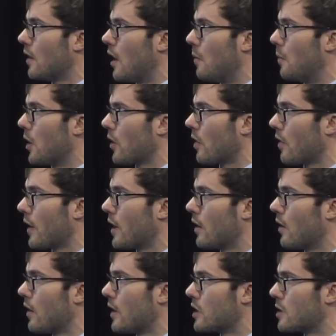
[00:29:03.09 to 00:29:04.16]
a month
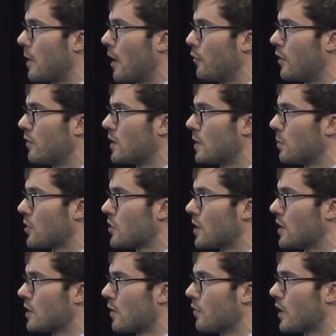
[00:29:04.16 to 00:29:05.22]
later, it's about
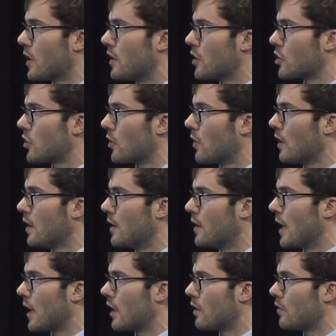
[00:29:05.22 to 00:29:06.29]
50% of the initial
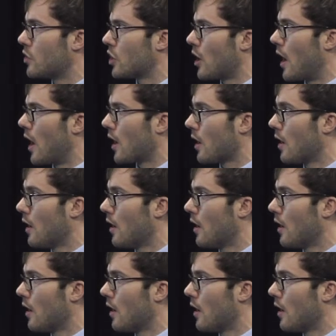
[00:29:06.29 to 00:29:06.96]
negative shock.